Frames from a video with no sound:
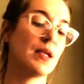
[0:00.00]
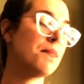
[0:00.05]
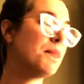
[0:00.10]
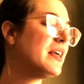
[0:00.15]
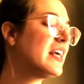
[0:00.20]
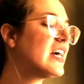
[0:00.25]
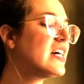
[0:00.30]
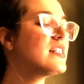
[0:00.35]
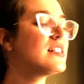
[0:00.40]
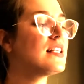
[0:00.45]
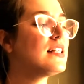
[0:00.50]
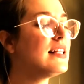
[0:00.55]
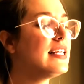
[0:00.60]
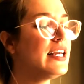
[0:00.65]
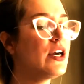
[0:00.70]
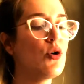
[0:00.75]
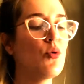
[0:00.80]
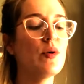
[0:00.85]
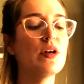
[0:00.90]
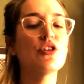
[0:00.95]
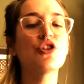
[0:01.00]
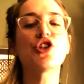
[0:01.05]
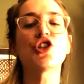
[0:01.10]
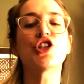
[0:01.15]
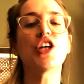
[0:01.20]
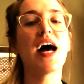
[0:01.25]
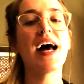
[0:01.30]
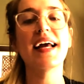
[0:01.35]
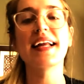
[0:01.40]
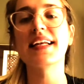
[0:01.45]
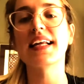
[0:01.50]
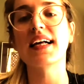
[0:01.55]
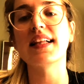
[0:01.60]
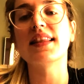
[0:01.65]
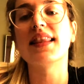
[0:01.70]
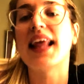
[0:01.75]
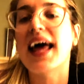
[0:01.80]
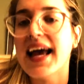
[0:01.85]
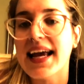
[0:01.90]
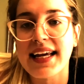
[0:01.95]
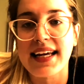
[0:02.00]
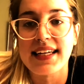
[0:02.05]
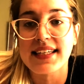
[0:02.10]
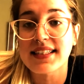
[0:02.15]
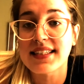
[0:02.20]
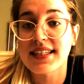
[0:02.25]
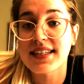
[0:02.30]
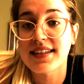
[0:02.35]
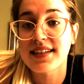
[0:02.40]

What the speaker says: Because Leo will shine a light.